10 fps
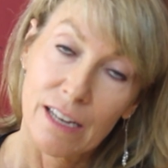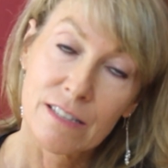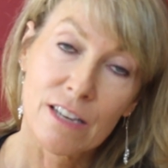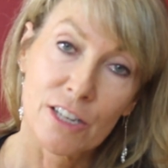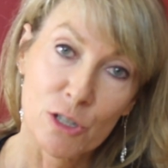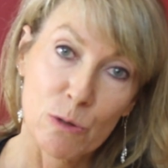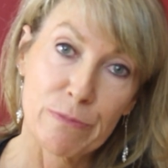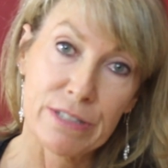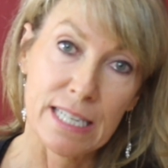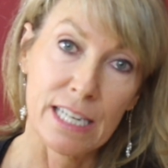a surgical
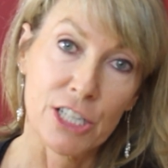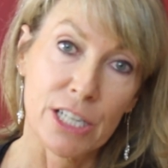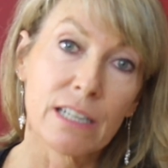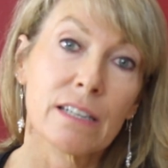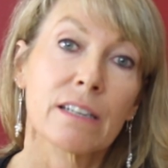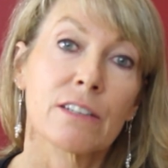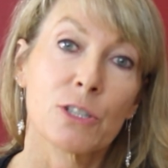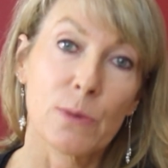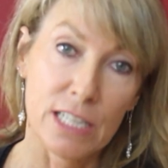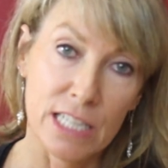procedure
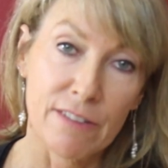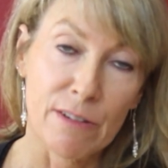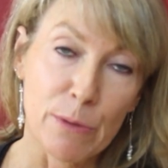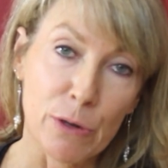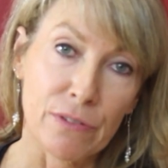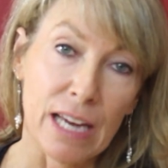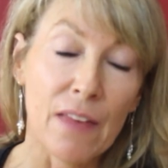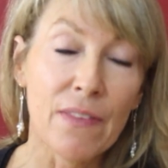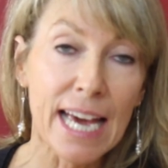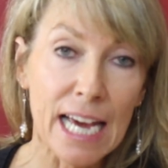to actually remove it,
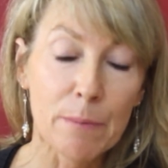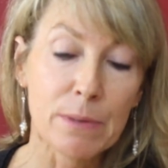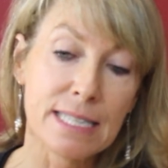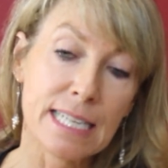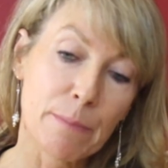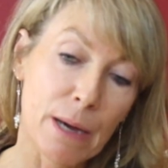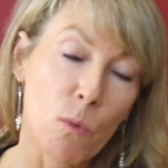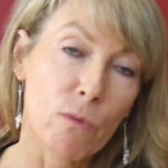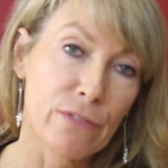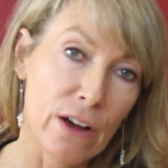and that happens in
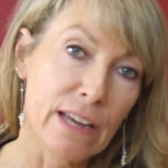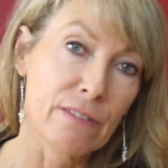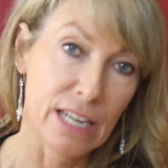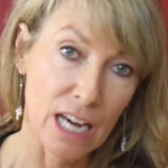about 5 in